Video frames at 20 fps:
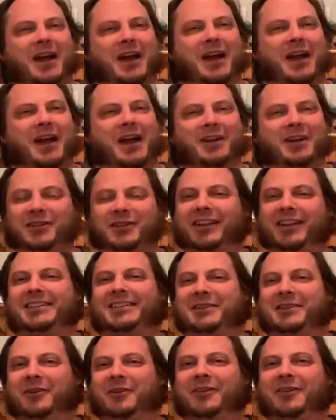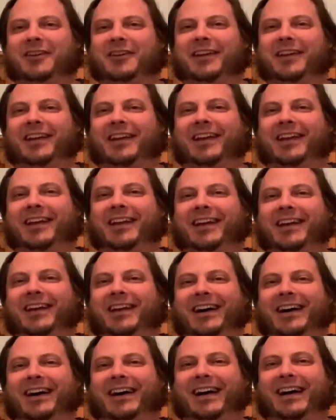rationalize their own
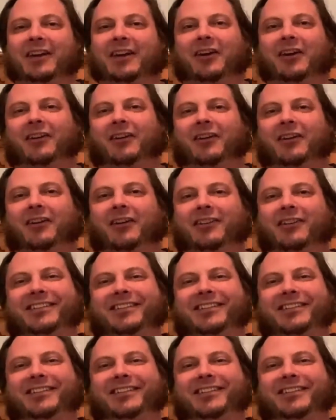ego.